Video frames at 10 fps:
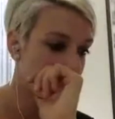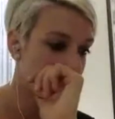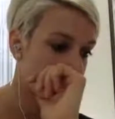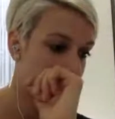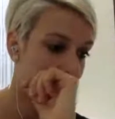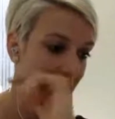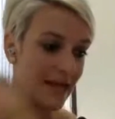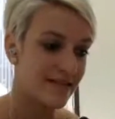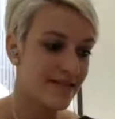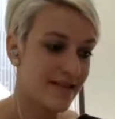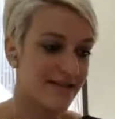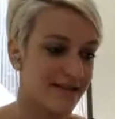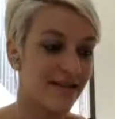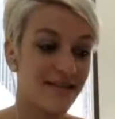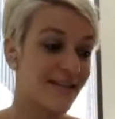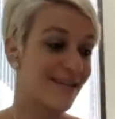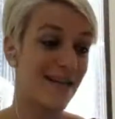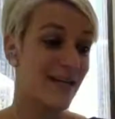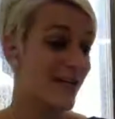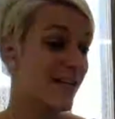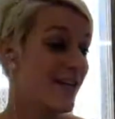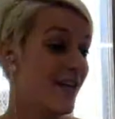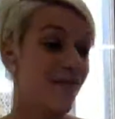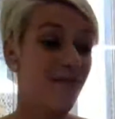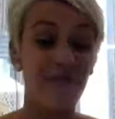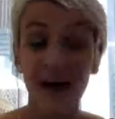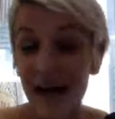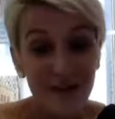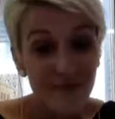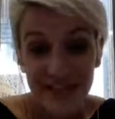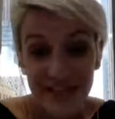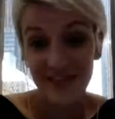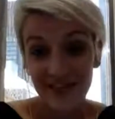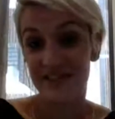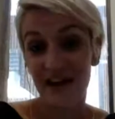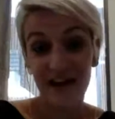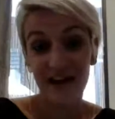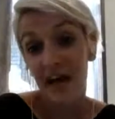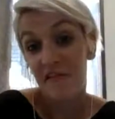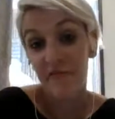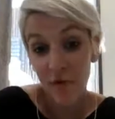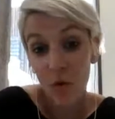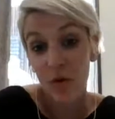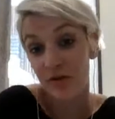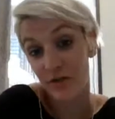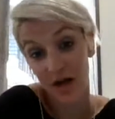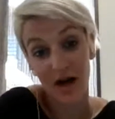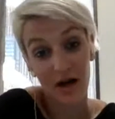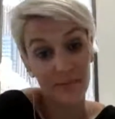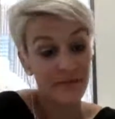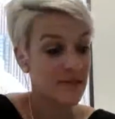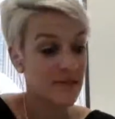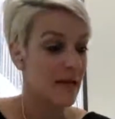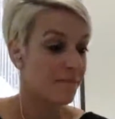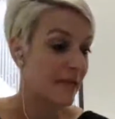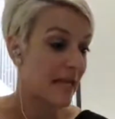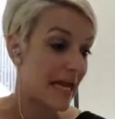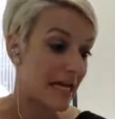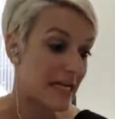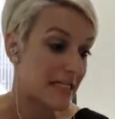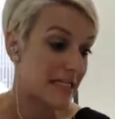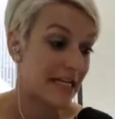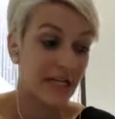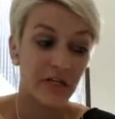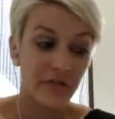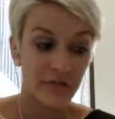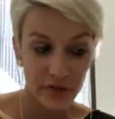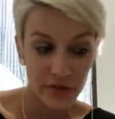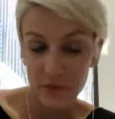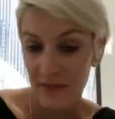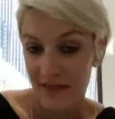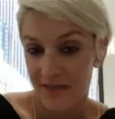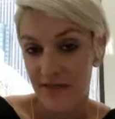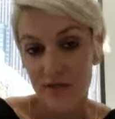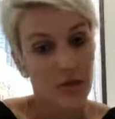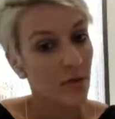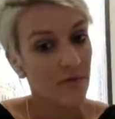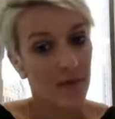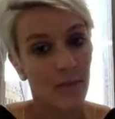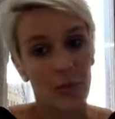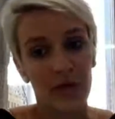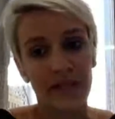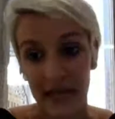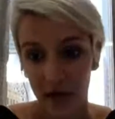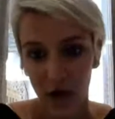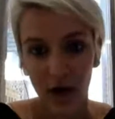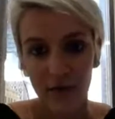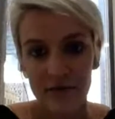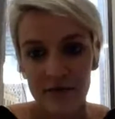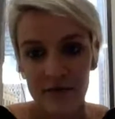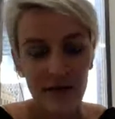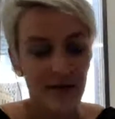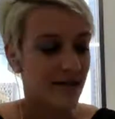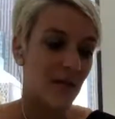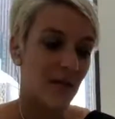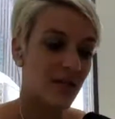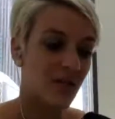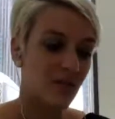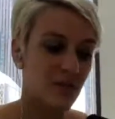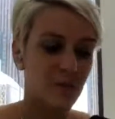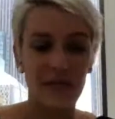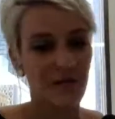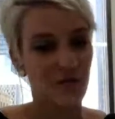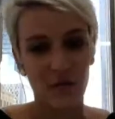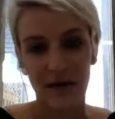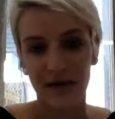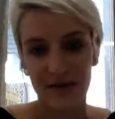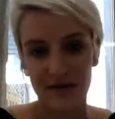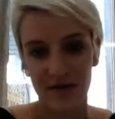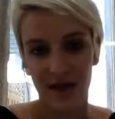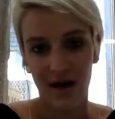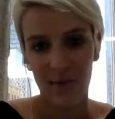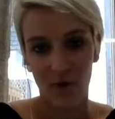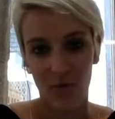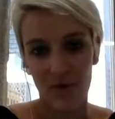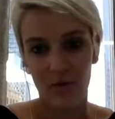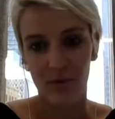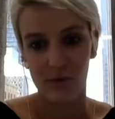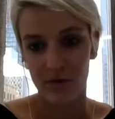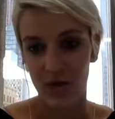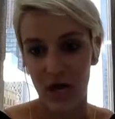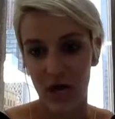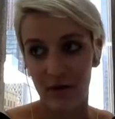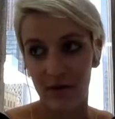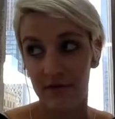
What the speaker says: who's watching and says, listen, in 5 years, I've had 4 jobs. And it concerns me since 2 of them were layoffs. And so I think she was speaking directly to that moment when we were talking about